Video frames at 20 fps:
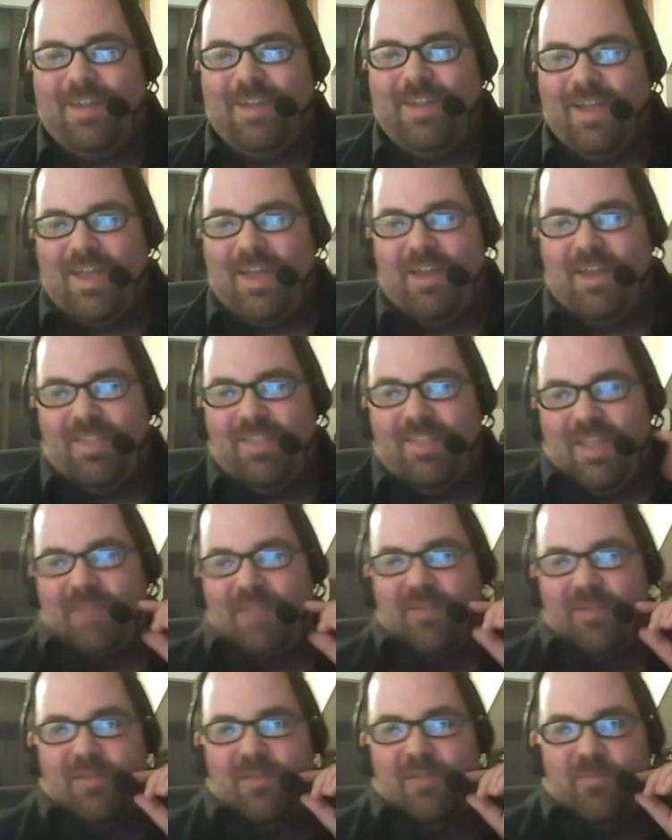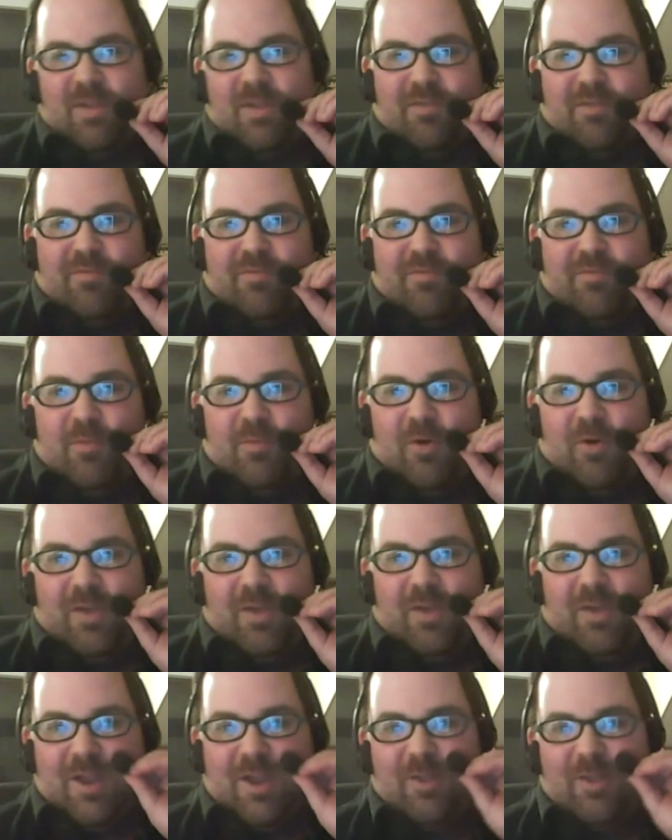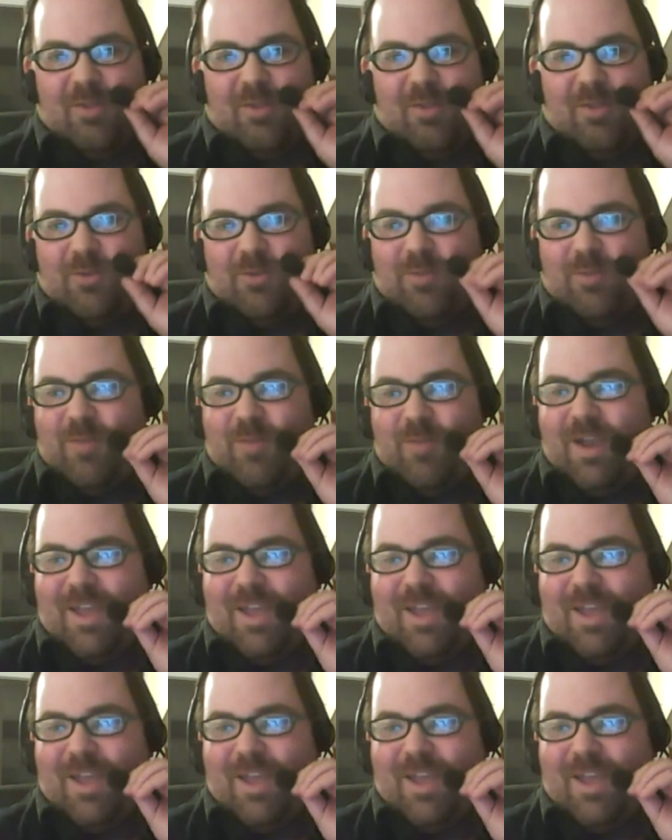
Uh, they haven't given me the football yet, so to speak.